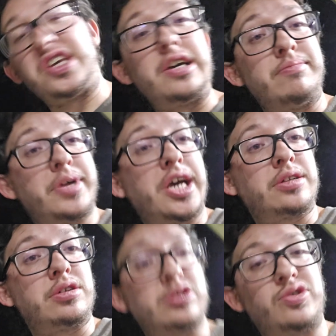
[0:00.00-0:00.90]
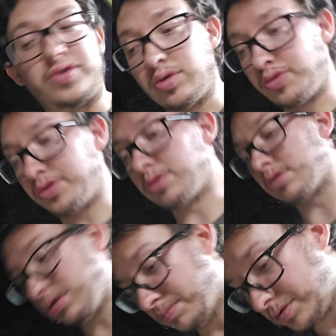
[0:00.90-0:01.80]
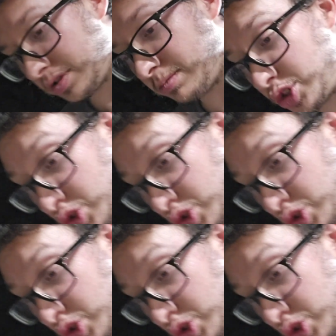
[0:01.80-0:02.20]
Getting back to this fuel filter, let me